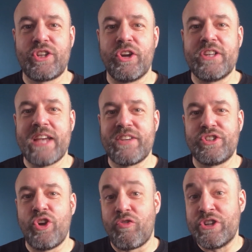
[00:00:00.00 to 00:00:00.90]
It's going to
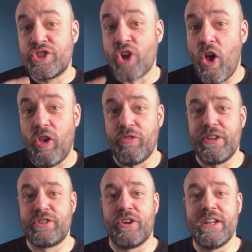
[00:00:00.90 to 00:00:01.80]
test your resolve.
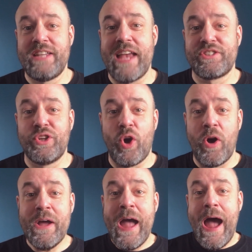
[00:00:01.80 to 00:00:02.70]
It's going to test
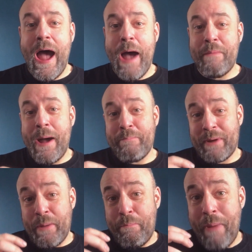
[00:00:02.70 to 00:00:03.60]
your
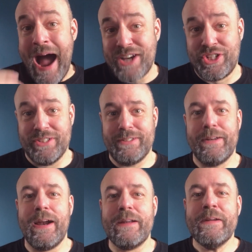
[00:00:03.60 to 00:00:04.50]
compassion,
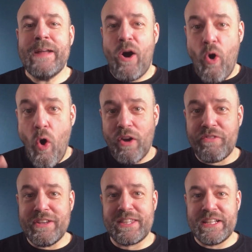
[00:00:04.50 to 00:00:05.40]
right? All
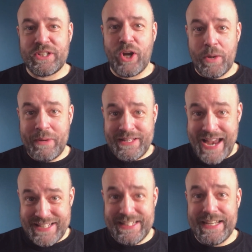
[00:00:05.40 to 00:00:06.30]
of these things are going to be
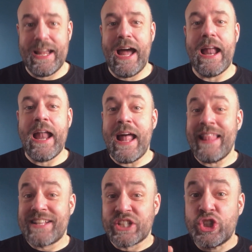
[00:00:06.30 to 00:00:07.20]
tested, and
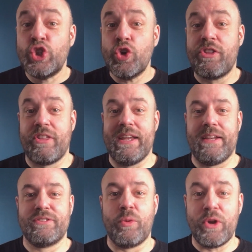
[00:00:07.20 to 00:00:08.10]
that's a good
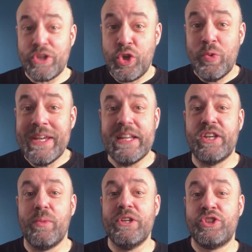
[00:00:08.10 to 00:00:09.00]
thing. So what you need to
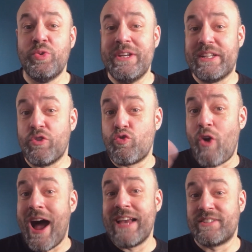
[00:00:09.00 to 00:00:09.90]
do is you need to
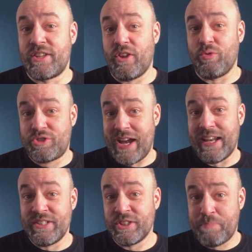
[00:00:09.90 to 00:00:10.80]
rise to those
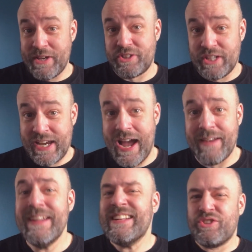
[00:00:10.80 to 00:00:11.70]
challenges best you
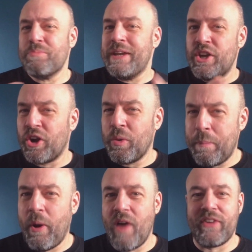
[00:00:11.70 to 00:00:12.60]
can. Doesn't mean you're going to do
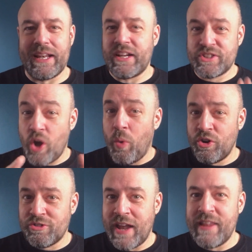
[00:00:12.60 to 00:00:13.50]
it perfectly, because no one
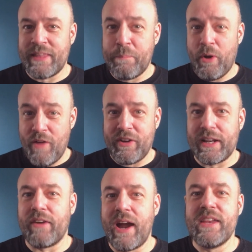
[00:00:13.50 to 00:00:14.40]
does anything
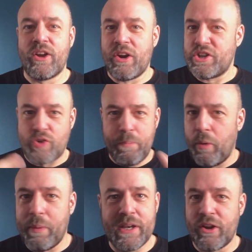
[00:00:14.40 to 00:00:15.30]
perfectly, right? You're going to trip
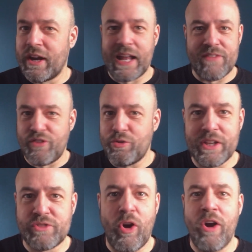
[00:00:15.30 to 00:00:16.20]
up and you're going to get a few
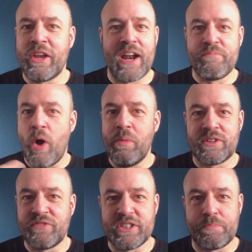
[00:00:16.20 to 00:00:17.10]
things wrong. You're going to have
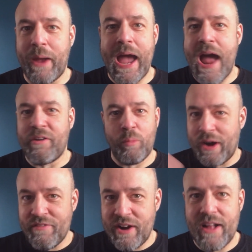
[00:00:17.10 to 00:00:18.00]
moments of despair and
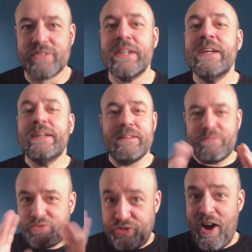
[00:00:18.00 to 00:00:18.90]
whatever else.
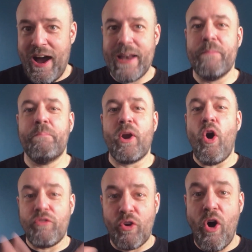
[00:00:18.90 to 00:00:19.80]
It's fine. But
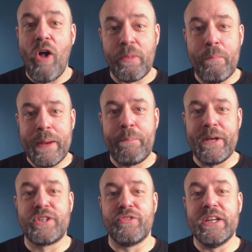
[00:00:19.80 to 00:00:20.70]
overall, the big
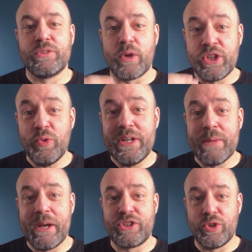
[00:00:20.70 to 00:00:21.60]
picture is what you need
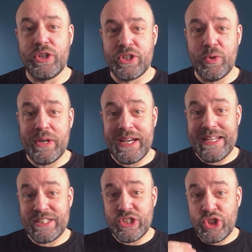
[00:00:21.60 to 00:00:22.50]
to make sure you're doing
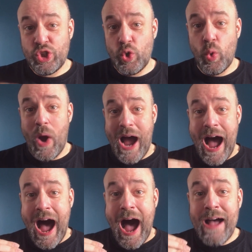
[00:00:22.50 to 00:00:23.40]
is you
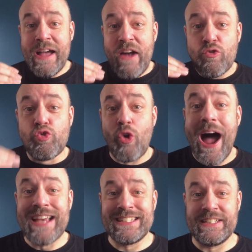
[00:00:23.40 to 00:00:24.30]
are
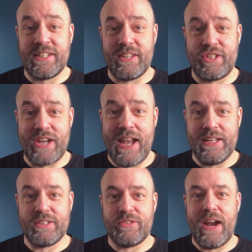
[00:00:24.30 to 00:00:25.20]
rising to the
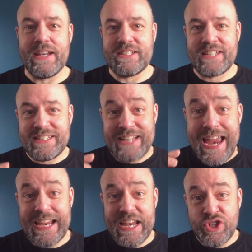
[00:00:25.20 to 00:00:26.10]
challenge, right? To
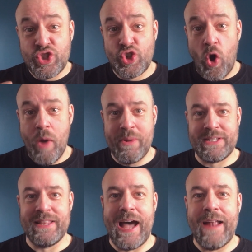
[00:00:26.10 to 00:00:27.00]
take
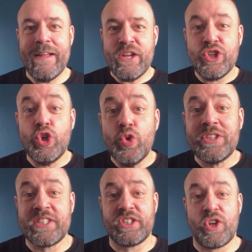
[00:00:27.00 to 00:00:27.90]
enjoyment in that. Use
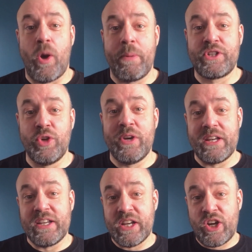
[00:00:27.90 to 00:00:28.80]
this as an
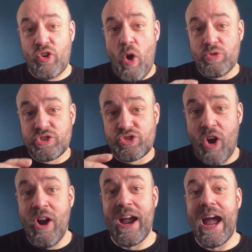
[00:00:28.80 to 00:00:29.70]
opportunity to grow
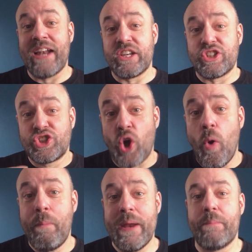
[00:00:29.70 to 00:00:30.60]
stronger and to
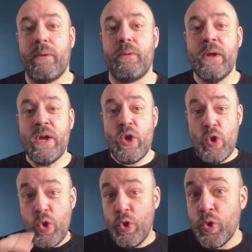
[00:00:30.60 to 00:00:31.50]
show people
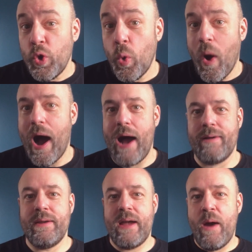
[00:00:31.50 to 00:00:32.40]
who you are
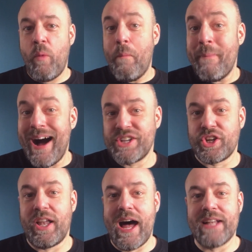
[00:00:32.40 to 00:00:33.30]
and what
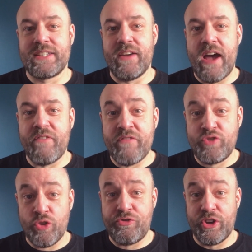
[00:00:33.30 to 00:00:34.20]
martial arts have
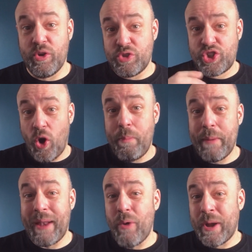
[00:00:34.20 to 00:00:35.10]
done for you. Show
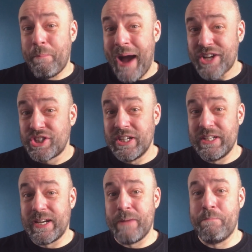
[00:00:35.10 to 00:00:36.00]
people how compassionate
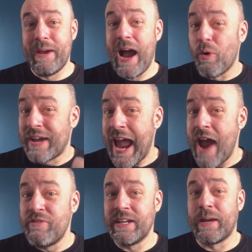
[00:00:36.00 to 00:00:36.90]
you can be, how
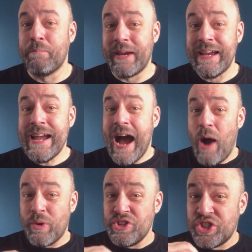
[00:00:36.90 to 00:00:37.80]
caring you can be,
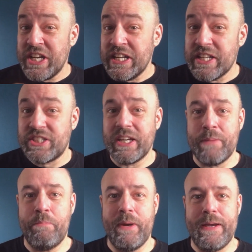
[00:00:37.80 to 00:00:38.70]
how ingenious you
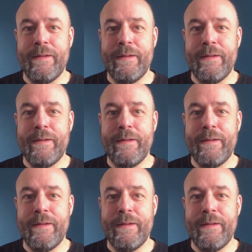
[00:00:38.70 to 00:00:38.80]
can be,